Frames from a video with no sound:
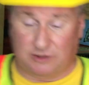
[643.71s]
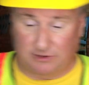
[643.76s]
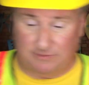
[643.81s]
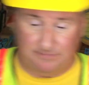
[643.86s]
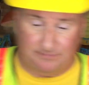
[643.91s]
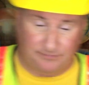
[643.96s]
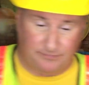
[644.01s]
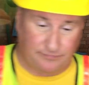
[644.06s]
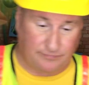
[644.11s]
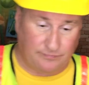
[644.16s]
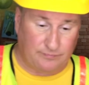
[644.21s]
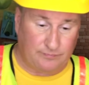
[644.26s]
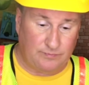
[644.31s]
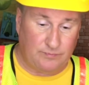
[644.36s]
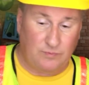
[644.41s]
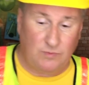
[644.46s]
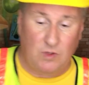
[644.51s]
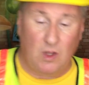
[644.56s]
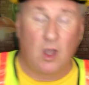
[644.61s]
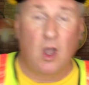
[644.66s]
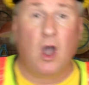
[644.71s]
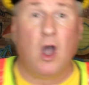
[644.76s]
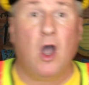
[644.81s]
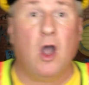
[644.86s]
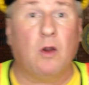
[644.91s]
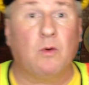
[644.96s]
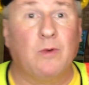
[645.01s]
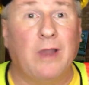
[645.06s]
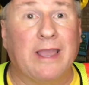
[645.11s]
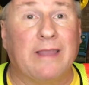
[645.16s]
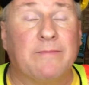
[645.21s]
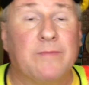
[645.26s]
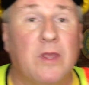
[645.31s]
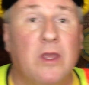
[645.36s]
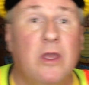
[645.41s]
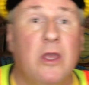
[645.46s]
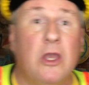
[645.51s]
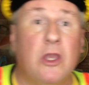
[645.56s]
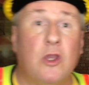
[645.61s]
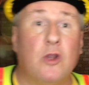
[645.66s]
Thank you. All right.
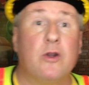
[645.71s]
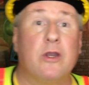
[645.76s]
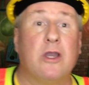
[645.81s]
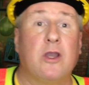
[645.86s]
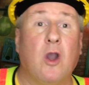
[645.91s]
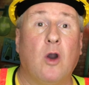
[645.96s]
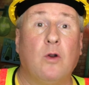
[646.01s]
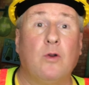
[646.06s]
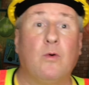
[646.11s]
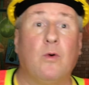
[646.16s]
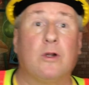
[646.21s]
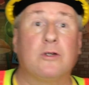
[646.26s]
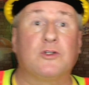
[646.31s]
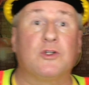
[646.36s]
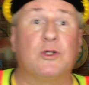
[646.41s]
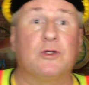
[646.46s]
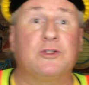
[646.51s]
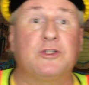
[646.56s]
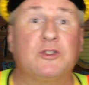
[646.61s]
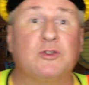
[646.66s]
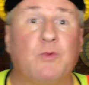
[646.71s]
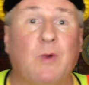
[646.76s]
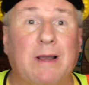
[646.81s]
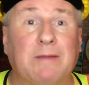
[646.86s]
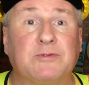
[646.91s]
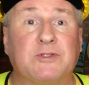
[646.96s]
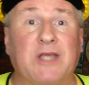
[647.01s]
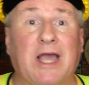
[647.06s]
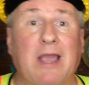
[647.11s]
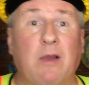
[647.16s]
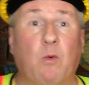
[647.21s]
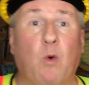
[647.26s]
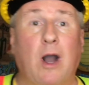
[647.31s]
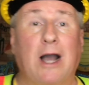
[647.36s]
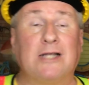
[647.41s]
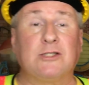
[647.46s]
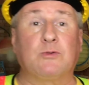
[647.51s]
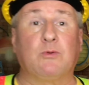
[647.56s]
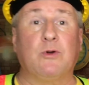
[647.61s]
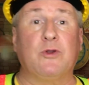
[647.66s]
You can go to our church's website,
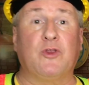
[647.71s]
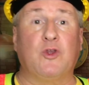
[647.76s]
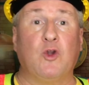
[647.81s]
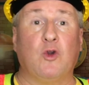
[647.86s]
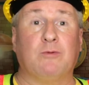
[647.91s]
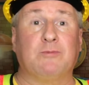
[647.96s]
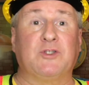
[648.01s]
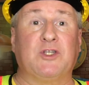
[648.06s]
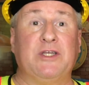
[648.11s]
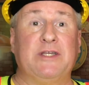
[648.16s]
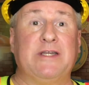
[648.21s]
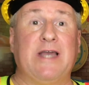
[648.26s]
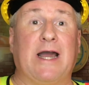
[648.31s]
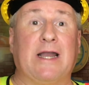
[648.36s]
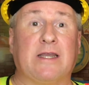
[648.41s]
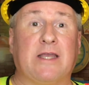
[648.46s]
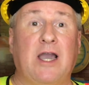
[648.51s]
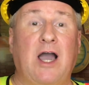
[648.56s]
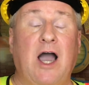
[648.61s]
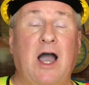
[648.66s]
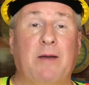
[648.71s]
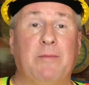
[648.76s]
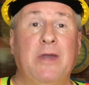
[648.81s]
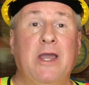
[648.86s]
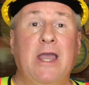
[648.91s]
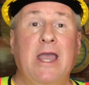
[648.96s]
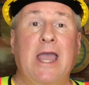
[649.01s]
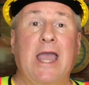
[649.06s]
wadsworthumc.com,